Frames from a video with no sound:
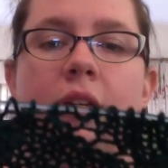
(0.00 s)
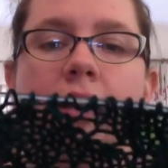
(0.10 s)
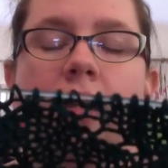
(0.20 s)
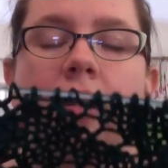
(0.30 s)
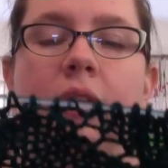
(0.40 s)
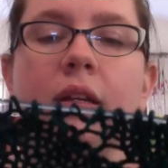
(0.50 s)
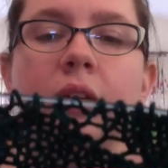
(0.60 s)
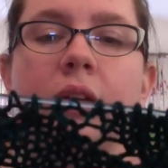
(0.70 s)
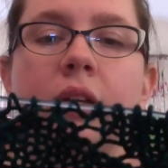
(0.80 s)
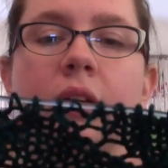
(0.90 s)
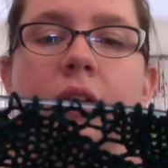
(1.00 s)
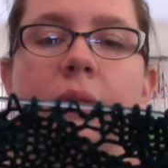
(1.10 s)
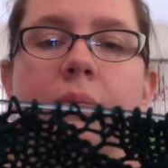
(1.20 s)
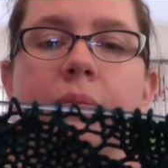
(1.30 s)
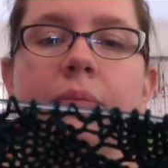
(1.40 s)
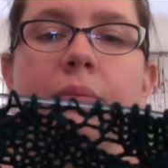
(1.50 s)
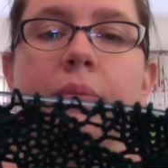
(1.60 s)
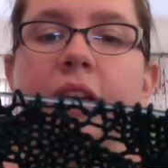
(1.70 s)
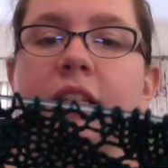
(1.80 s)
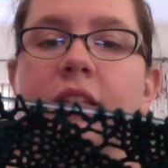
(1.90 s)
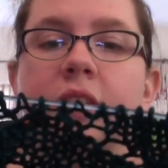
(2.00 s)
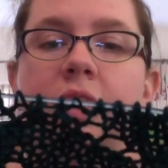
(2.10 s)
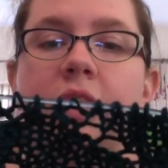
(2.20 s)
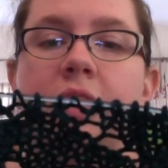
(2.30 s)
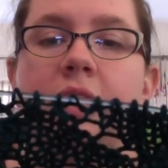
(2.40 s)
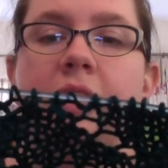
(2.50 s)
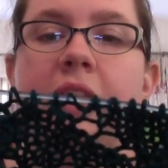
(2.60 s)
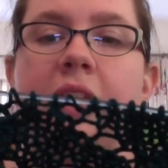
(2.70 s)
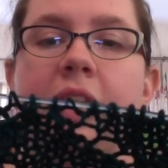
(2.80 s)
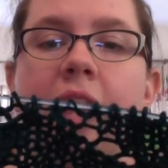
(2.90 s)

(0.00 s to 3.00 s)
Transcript: But it's easy knitting.